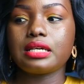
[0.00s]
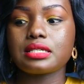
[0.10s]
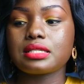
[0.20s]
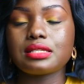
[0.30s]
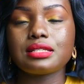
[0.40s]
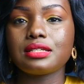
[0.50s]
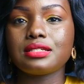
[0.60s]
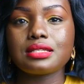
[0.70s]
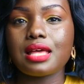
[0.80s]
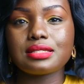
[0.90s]
I just it
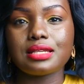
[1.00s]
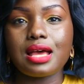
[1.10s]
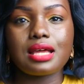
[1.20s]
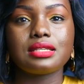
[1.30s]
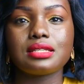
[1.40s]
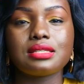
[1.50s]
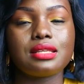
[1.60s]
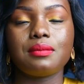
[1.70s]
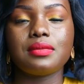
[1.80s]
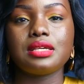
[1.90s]
just hasn't had the
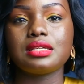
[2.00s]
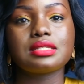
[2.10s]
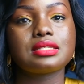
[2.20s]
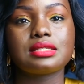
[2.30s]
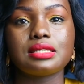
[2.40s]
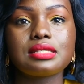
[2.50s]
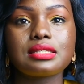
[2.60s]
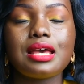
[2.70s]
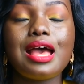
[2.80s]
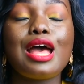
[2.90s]
same things
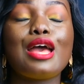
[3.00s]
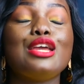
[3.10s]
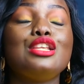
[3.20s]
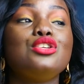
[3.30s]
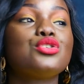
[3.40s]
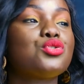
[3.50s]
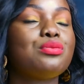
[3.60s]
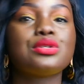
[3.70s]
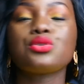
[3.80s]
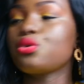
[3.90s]
since it used to
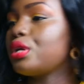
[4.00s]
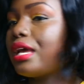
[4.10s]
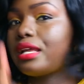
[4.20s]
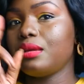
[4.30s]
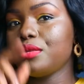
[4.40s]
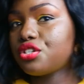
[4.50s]
be so good like let me